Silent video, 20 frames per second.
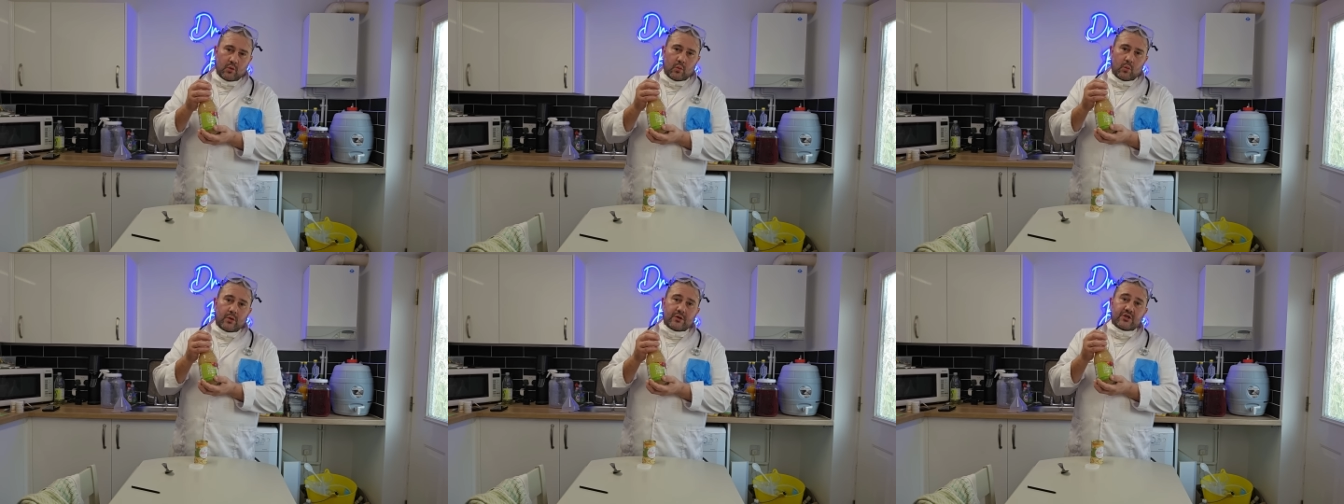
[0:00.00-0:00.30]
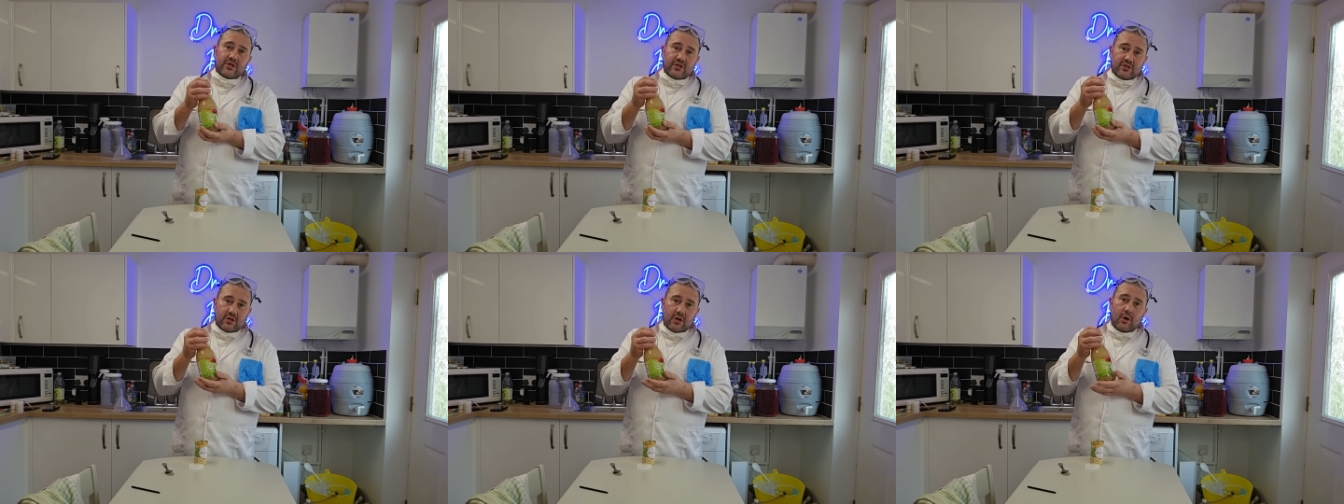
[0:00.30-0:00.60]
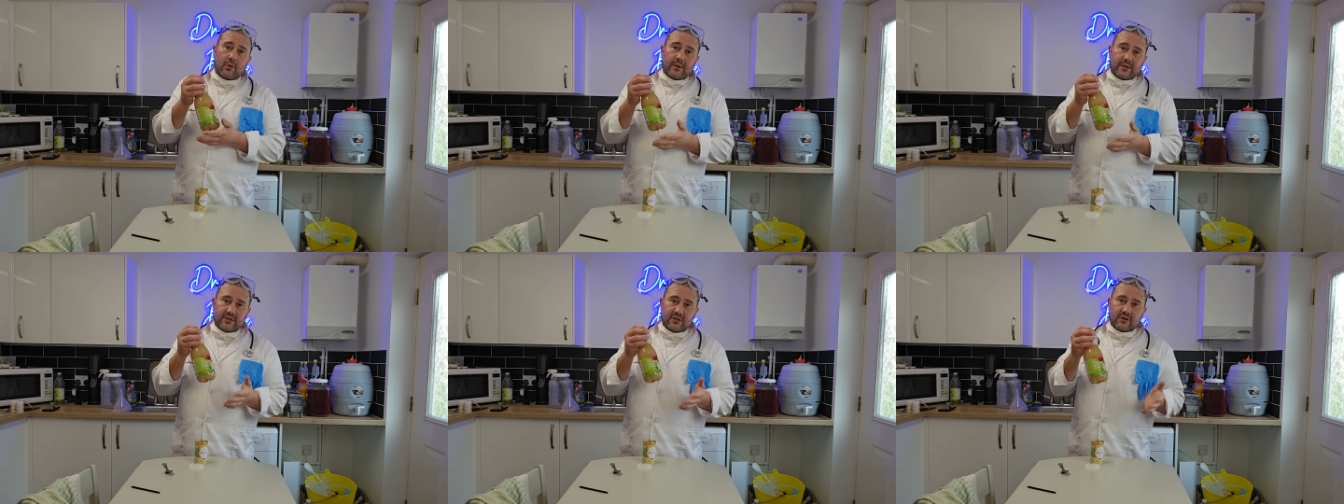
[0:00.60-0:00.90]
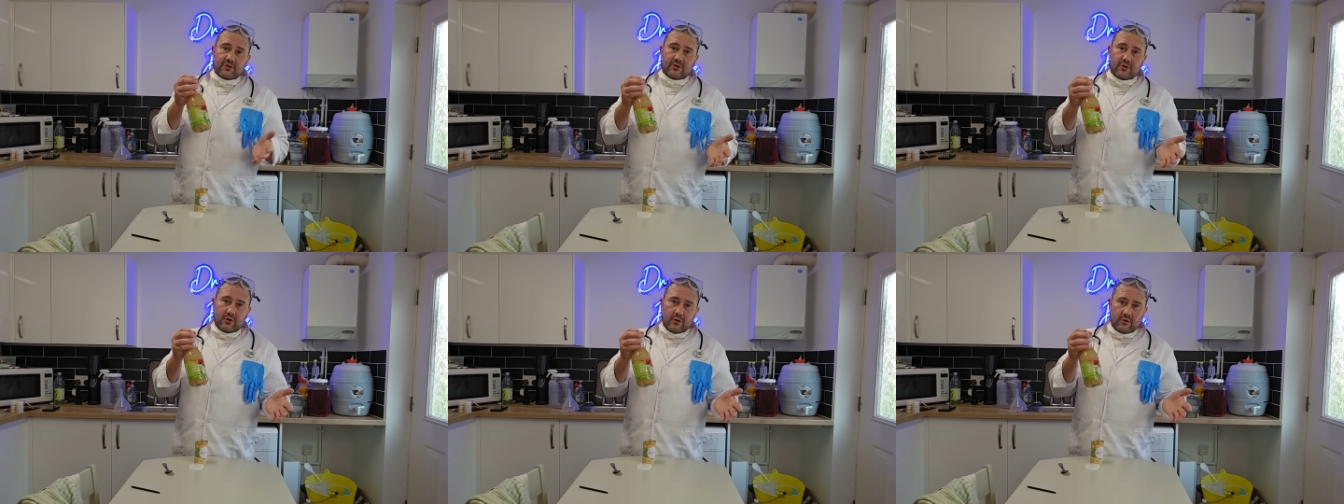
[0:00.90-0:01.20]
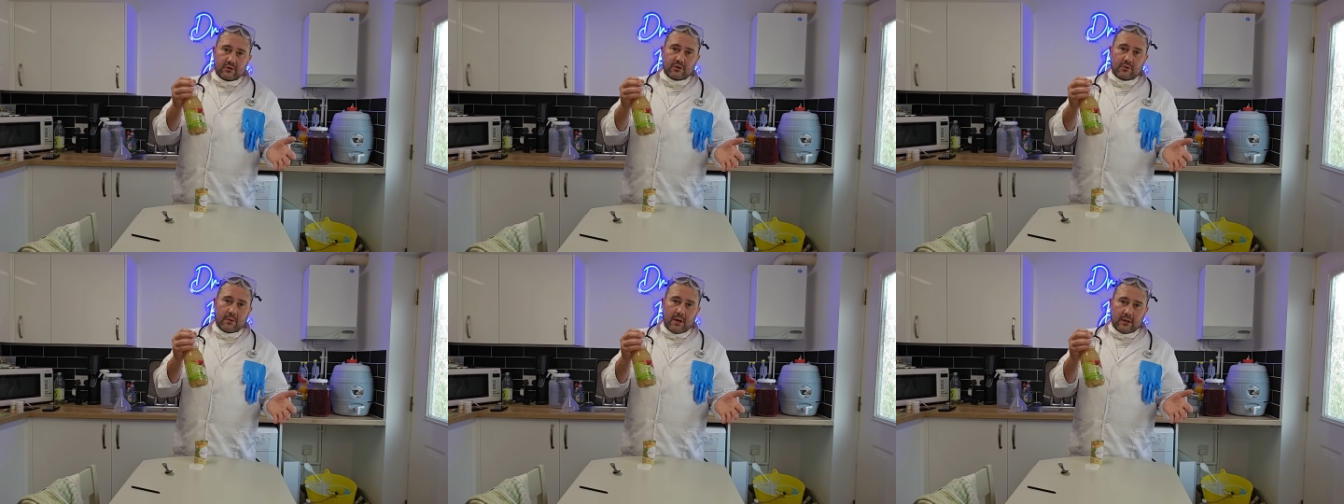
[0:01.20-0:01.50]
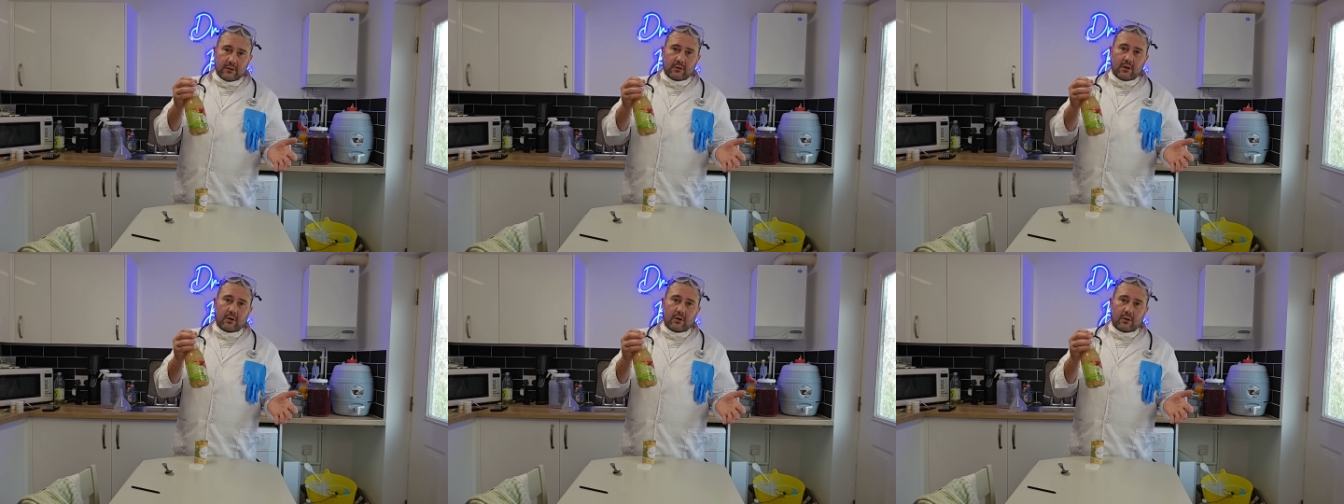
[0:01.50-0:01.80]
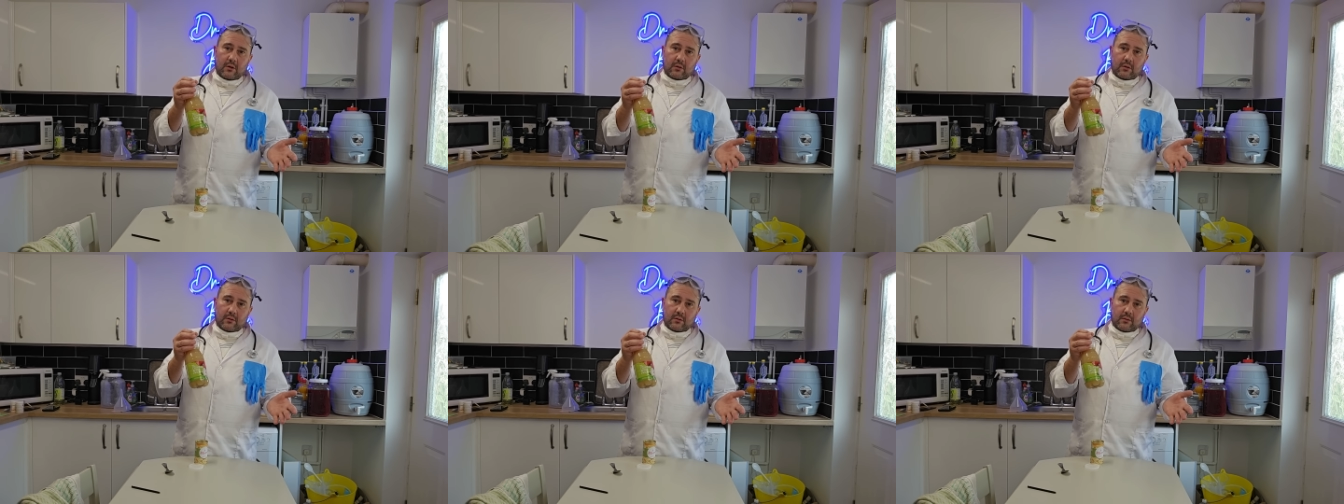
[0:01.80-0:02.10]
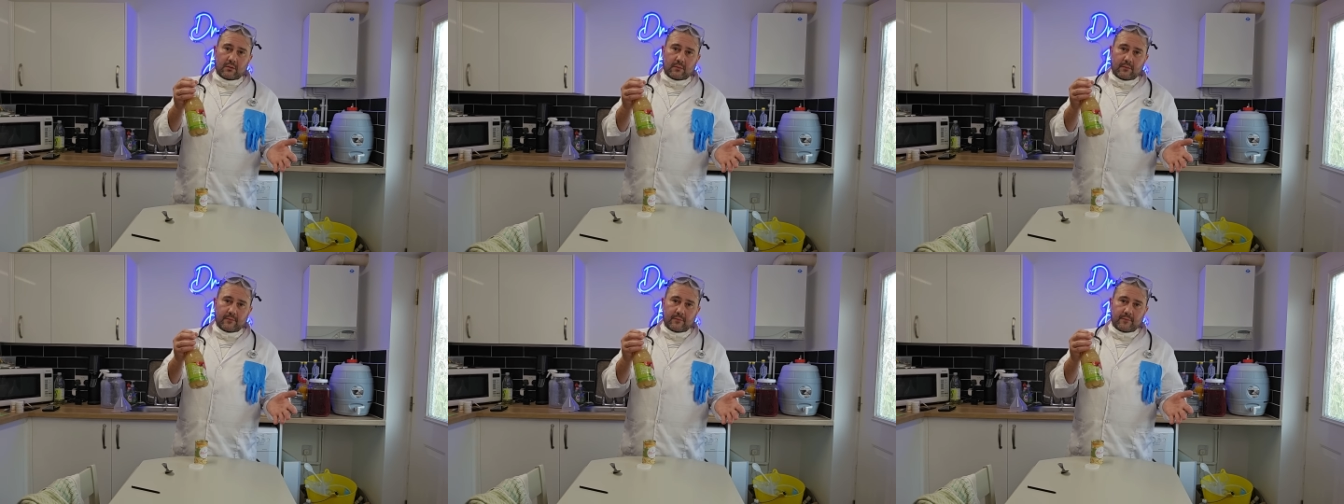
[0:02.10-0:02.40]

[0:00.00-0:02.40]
which is going to turn to alcohol.